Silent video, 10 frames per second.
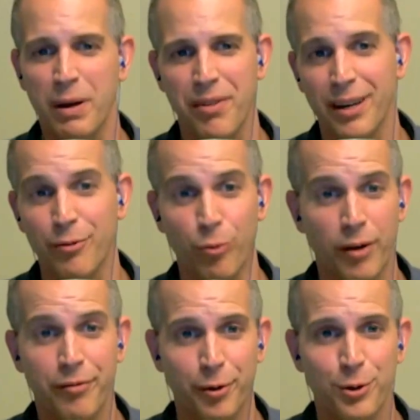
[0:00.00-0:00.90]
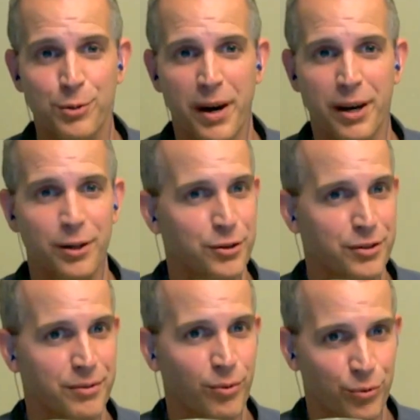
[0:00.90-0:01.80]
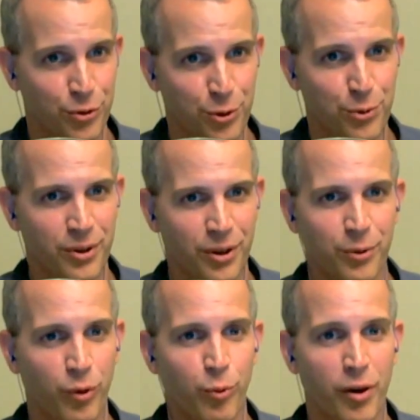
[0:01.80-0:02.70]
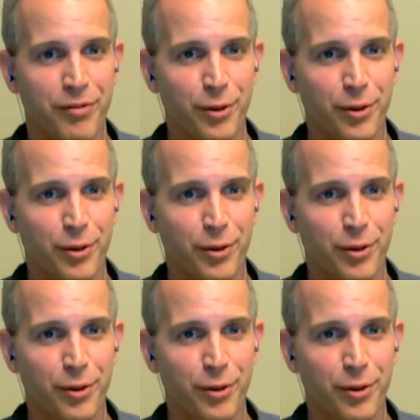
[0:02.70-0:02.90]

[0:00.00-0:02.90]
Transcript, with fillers: think if one filter is better, one